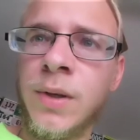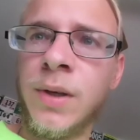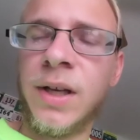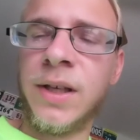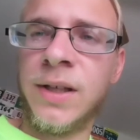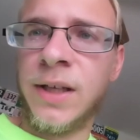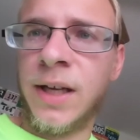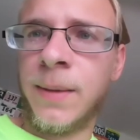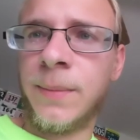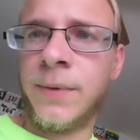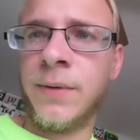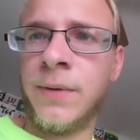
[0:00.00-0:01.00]

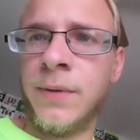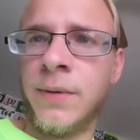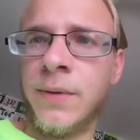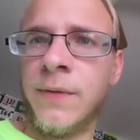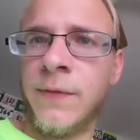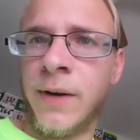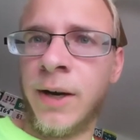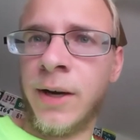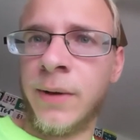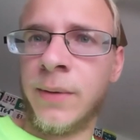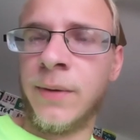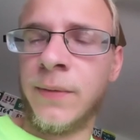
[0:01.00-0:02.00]
adapt to a new
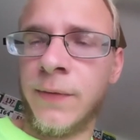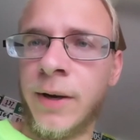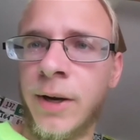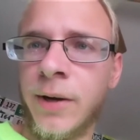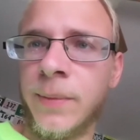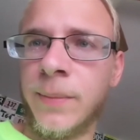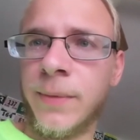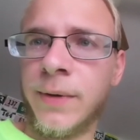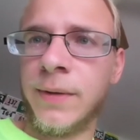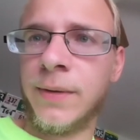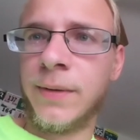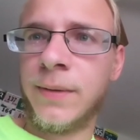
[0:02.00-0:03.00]

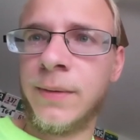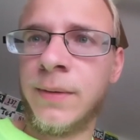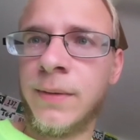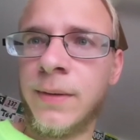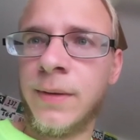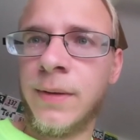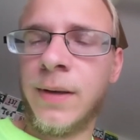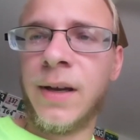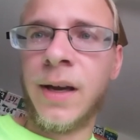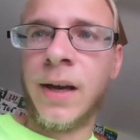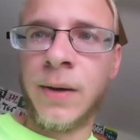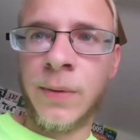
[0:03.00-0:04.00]
environment,
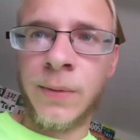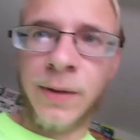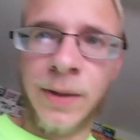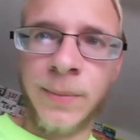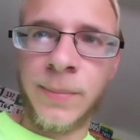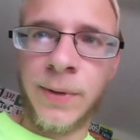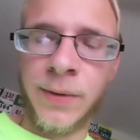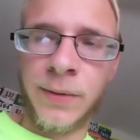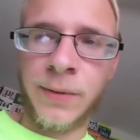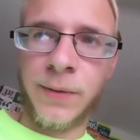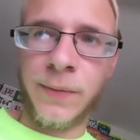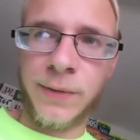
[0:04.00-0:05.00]
and it'll get
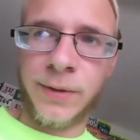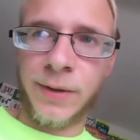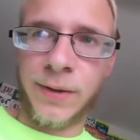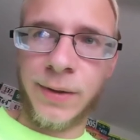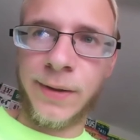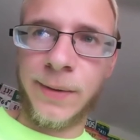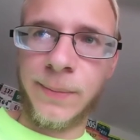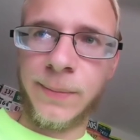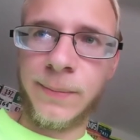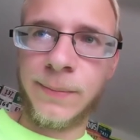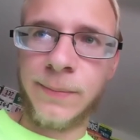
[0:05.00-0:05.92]
better over time.